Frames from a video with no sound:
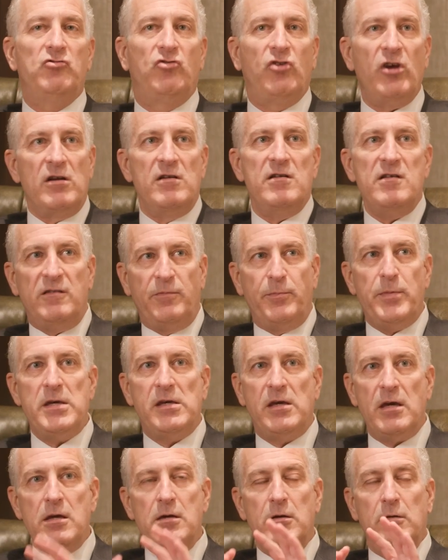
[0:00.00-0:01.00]
generally
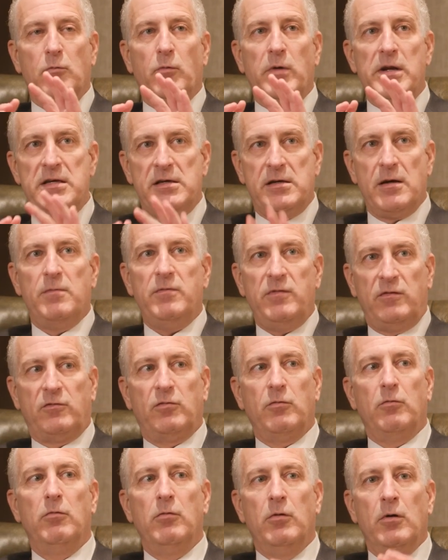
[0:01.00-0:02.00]
speaking, when it comes
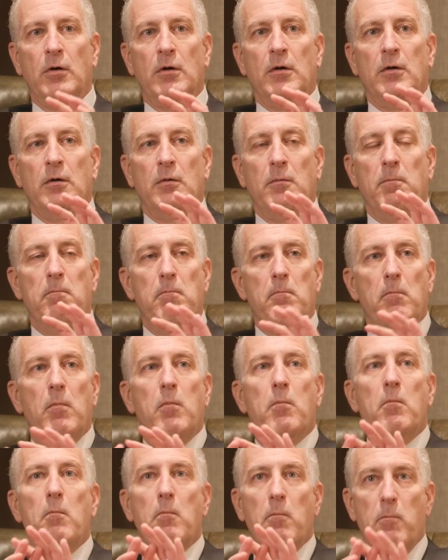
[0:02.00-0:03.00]
to
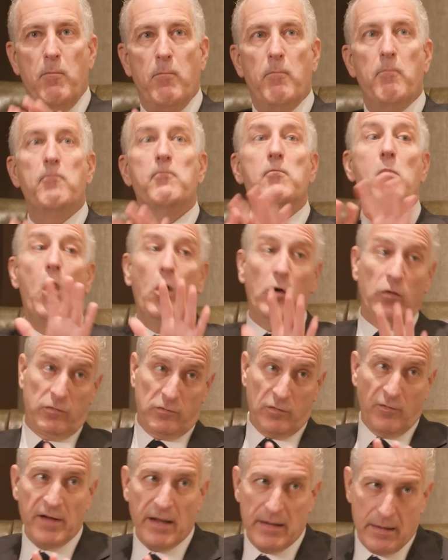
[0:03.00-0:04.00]

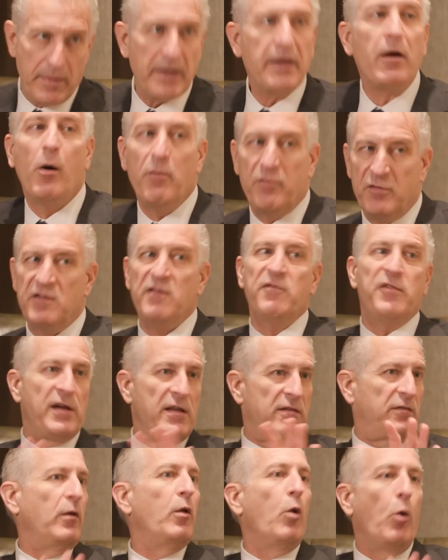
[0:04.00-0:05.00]
most of Latin America, obviously
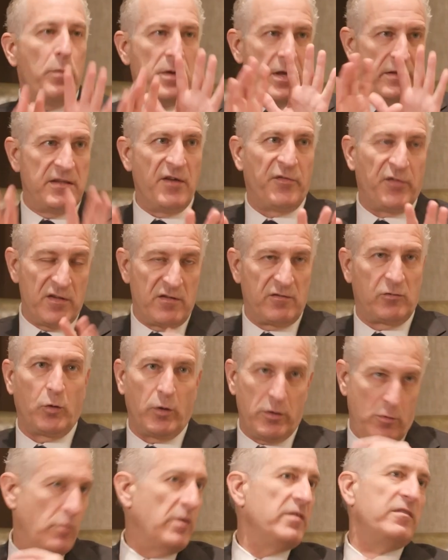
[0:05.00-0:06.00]
Venezuela will be a different
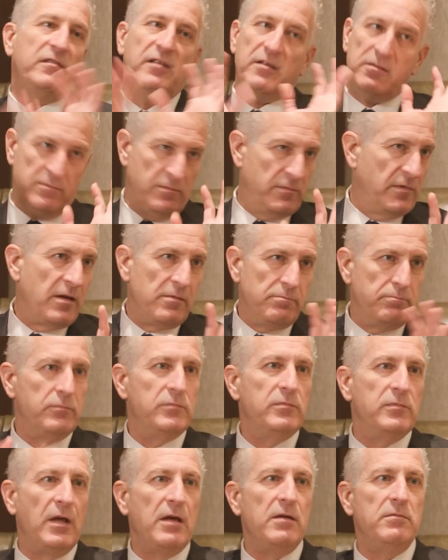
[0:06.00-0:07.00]
story once they
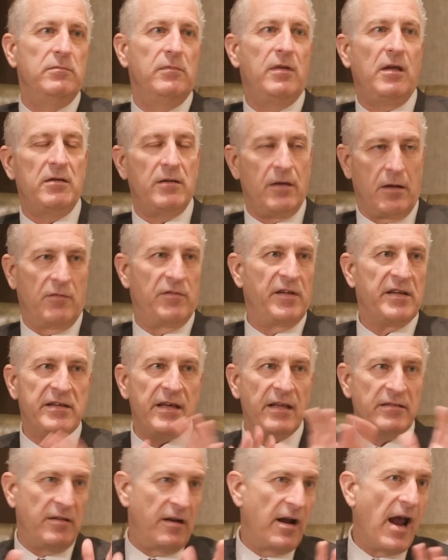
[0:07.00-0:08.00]
kind of like
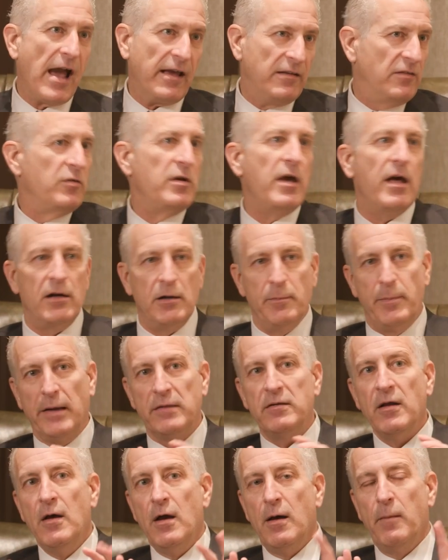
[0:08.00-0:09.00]
get their act together.
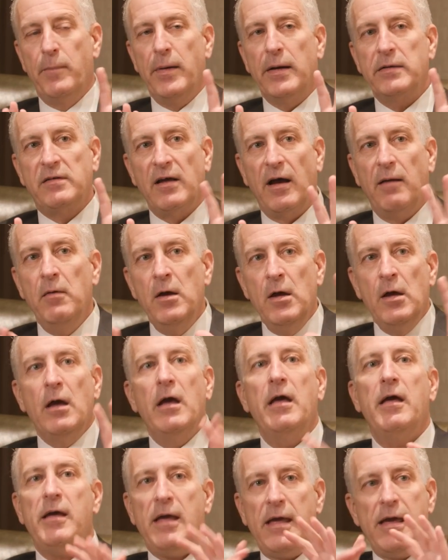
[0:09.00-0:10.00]
But
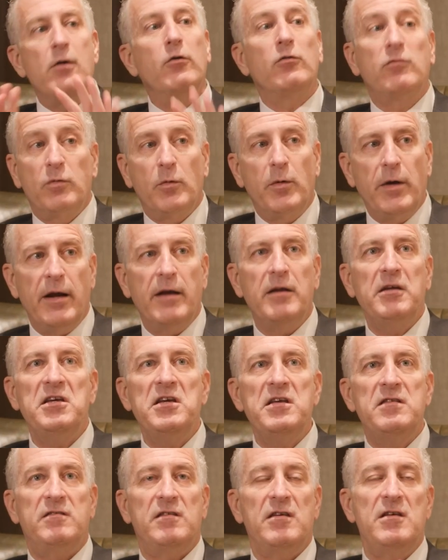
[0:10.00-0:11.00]
elsewhere,
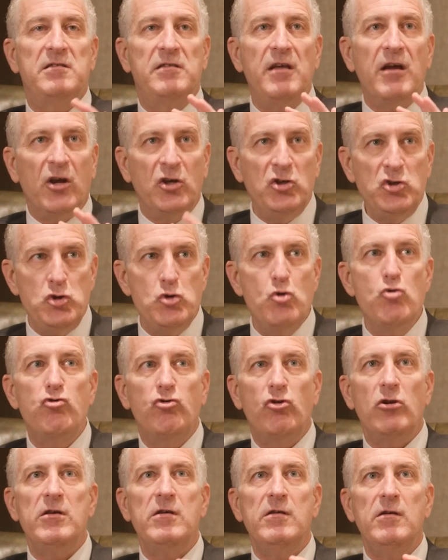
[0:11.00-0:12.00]
they're
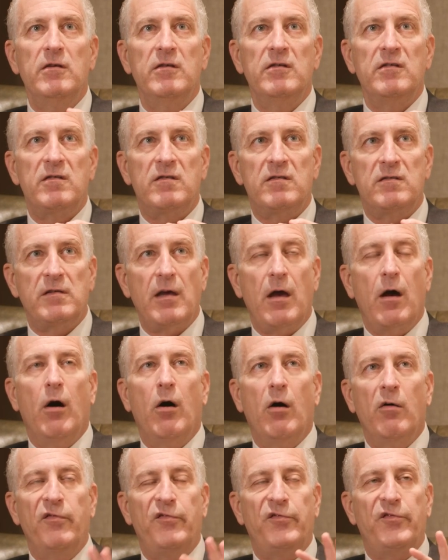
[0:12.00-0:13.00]
usually
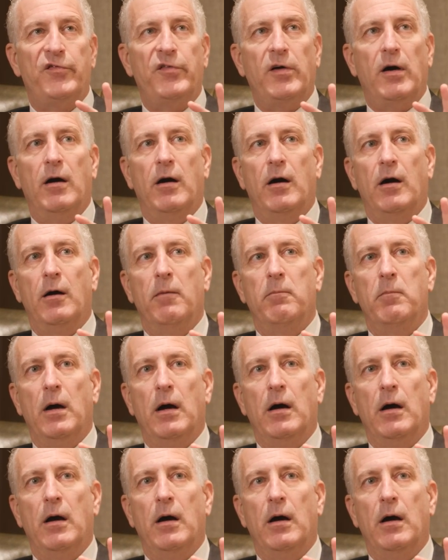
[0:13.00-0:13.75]
self-sustained